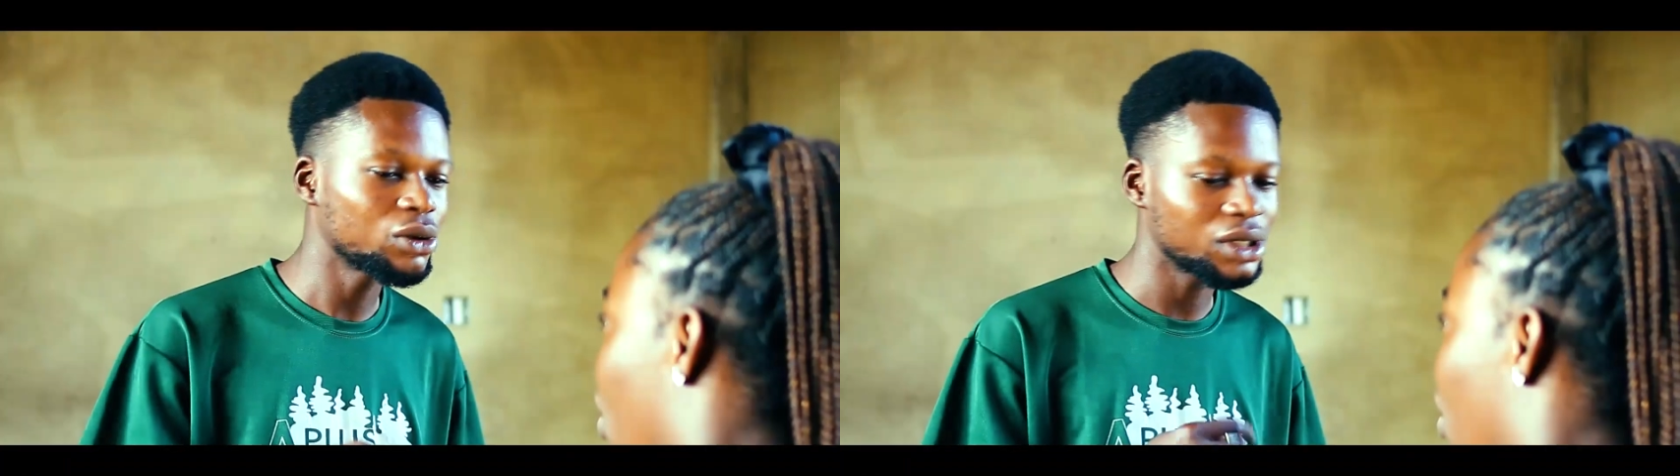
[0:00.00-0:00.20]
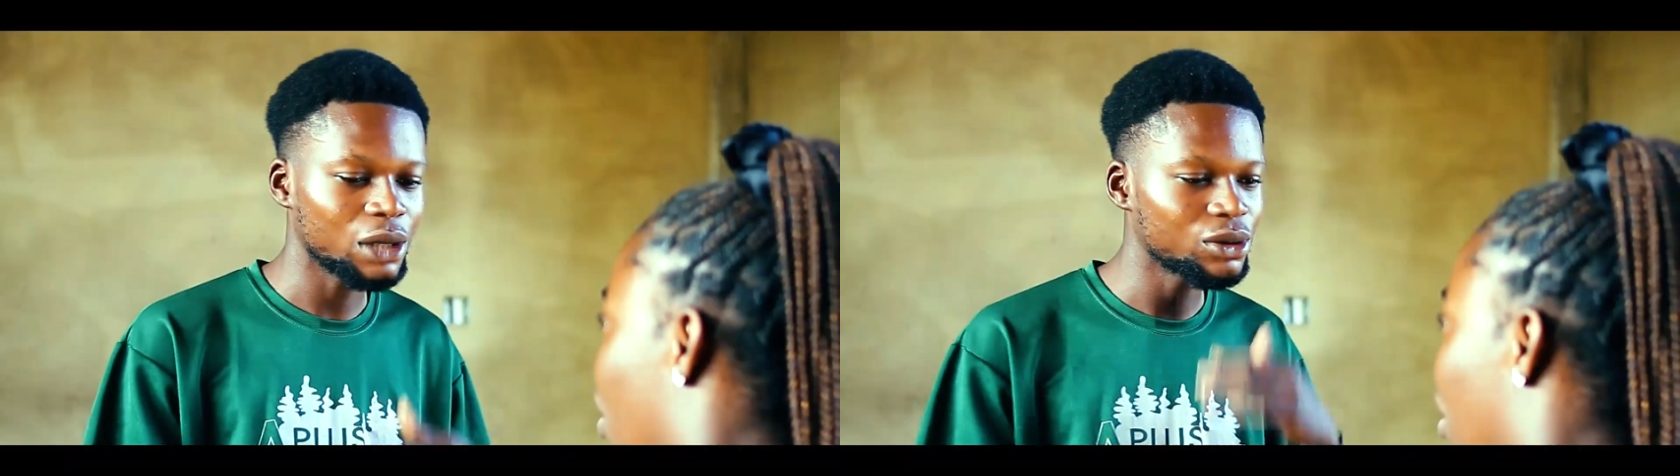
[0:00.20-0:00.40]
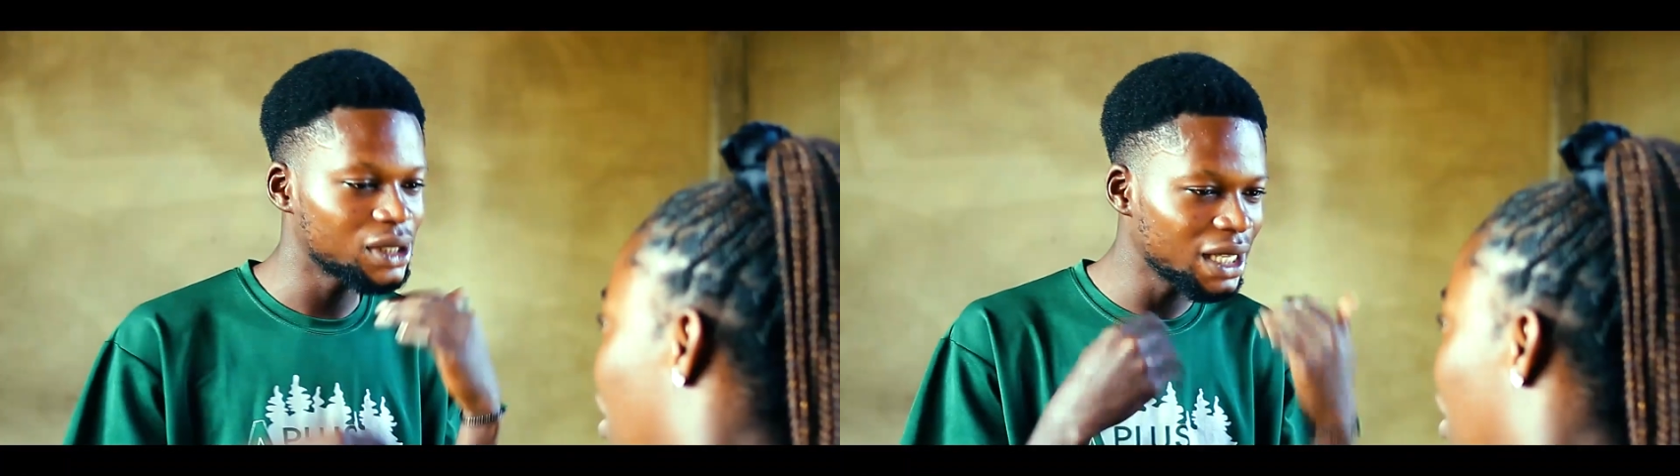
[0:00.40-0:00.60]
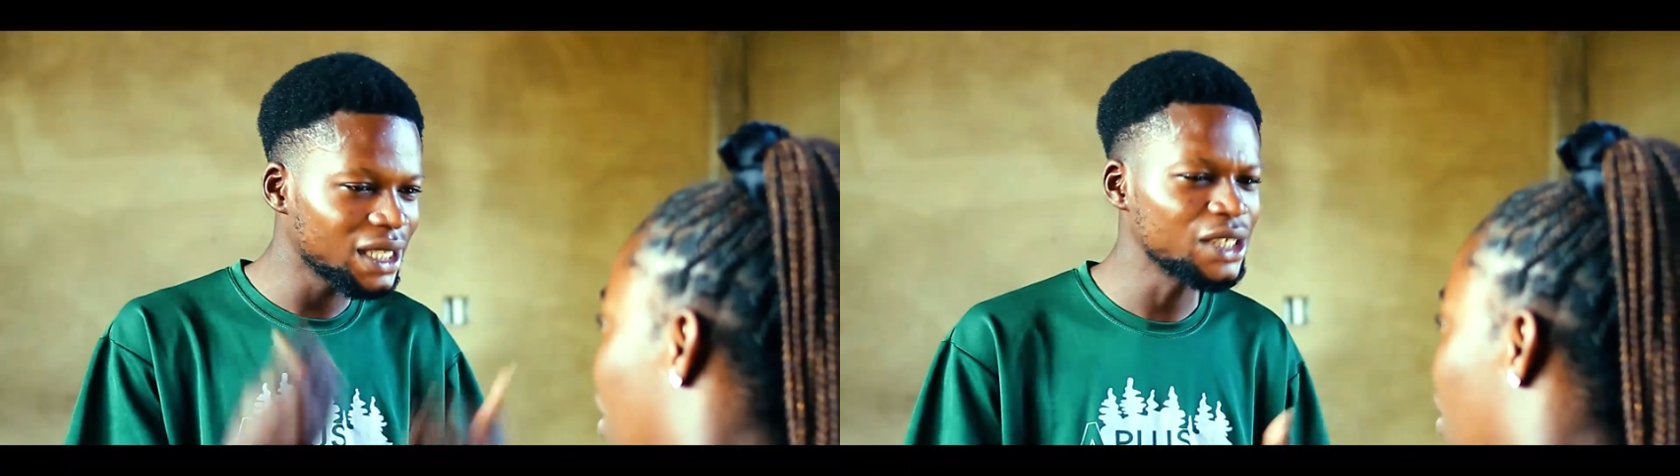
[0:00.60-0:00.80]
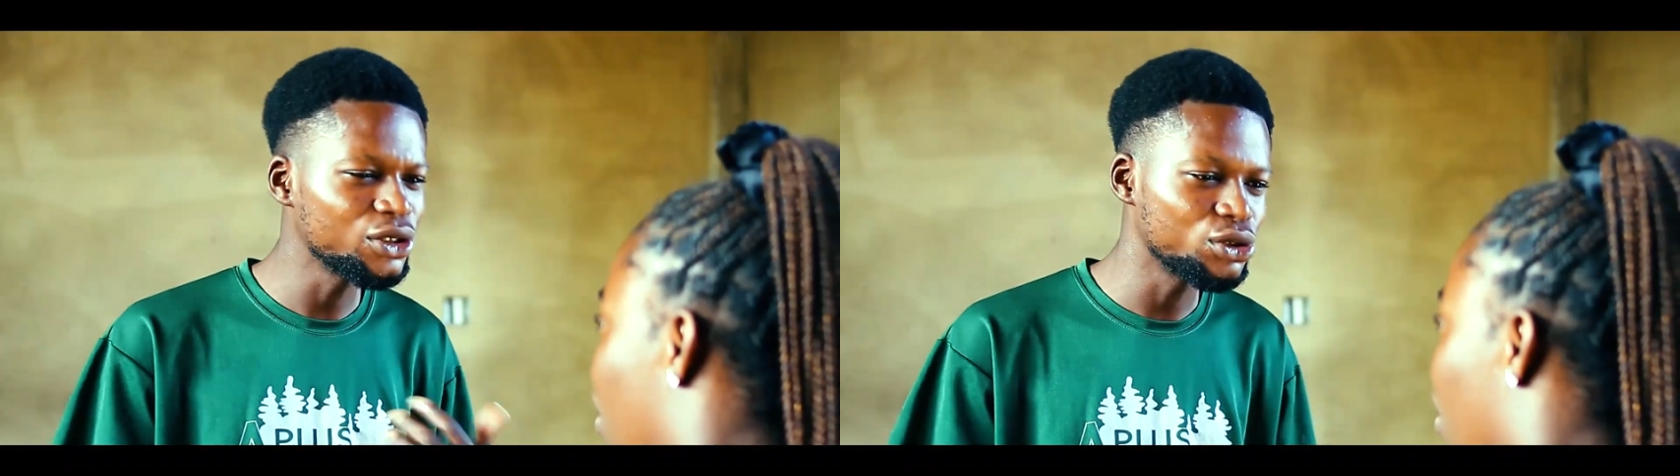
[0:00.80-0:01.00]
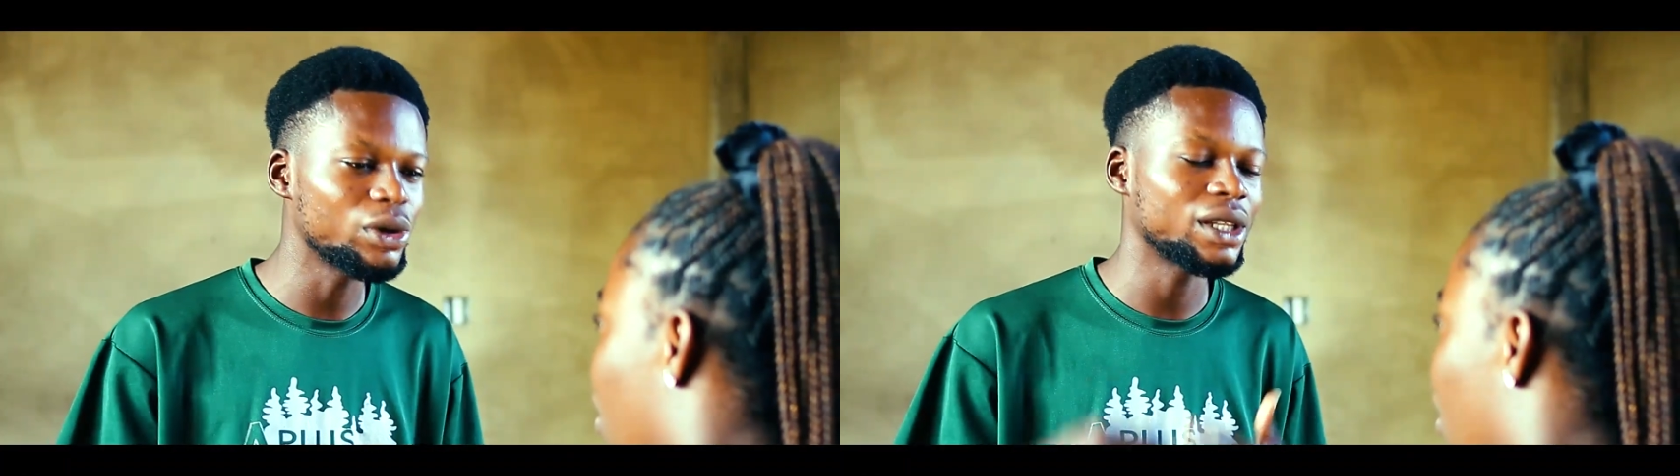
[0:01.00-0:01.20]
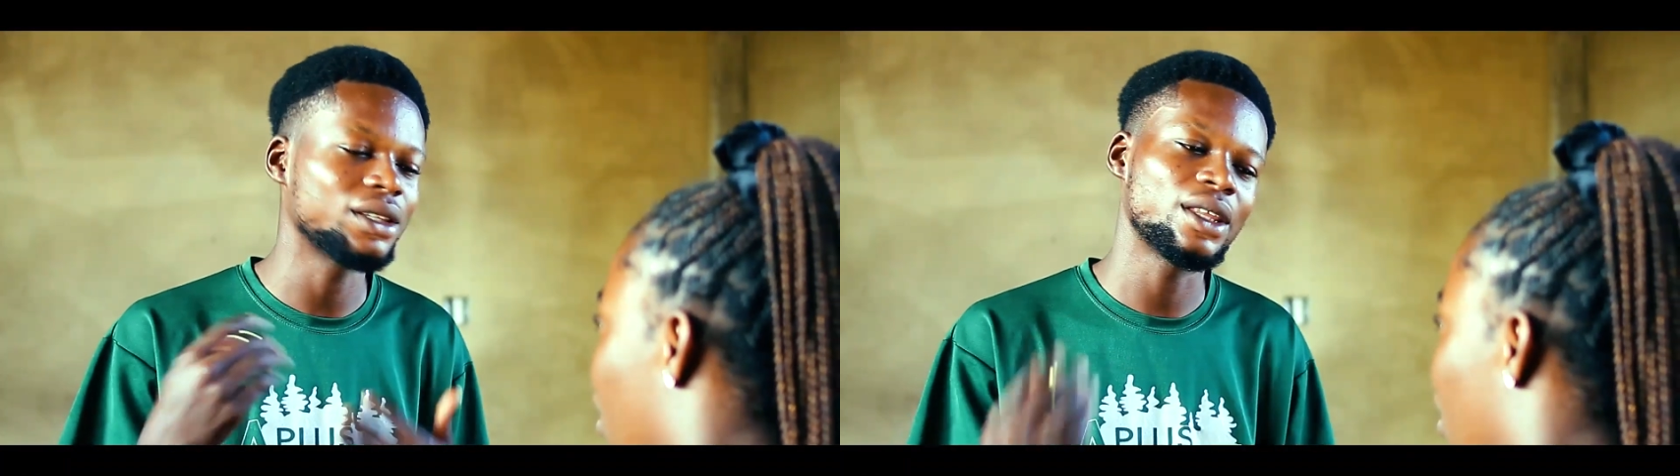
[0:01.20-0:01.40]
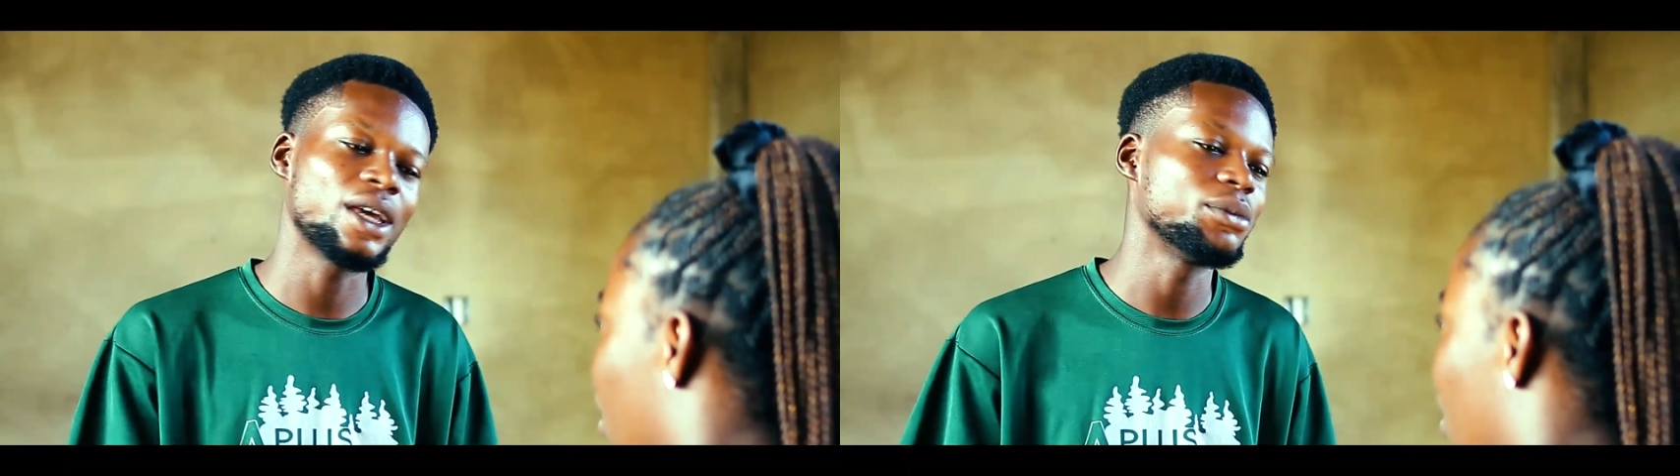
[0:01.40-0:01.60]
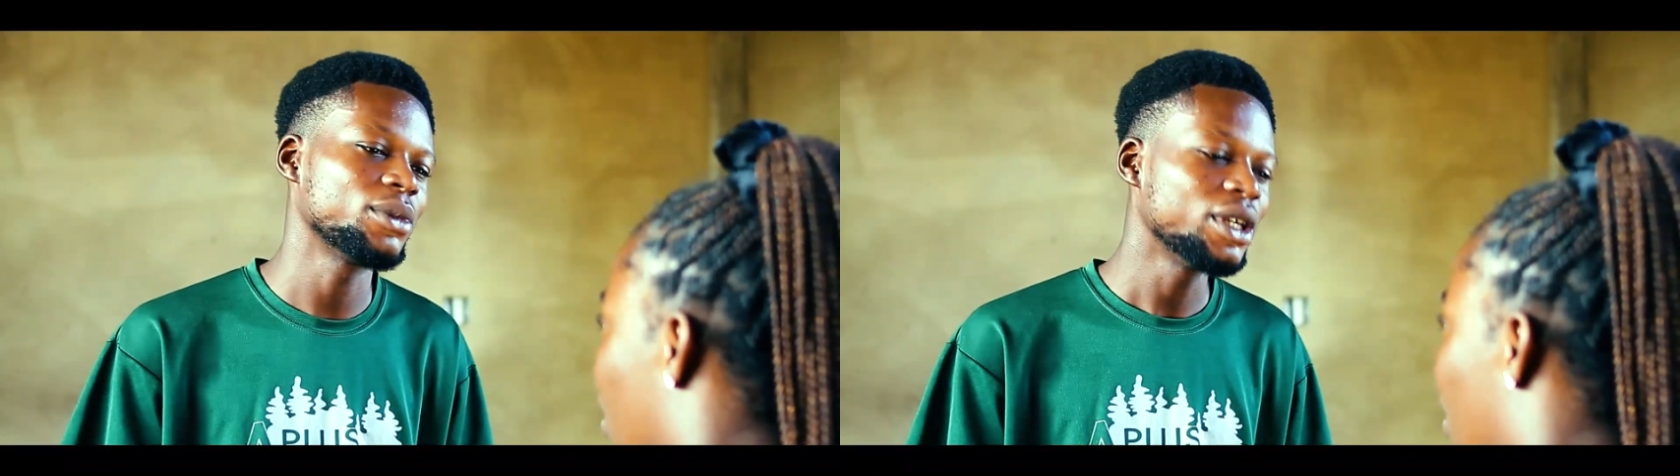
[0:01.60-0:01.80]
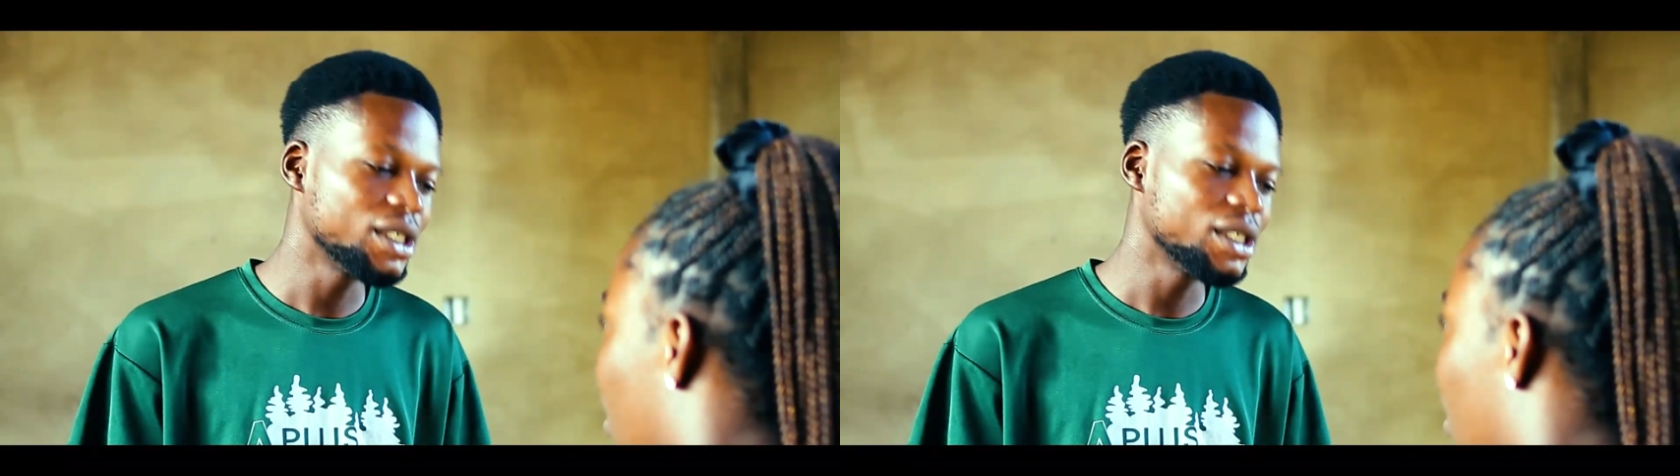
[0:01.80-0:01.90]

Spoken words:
was studying you at the time.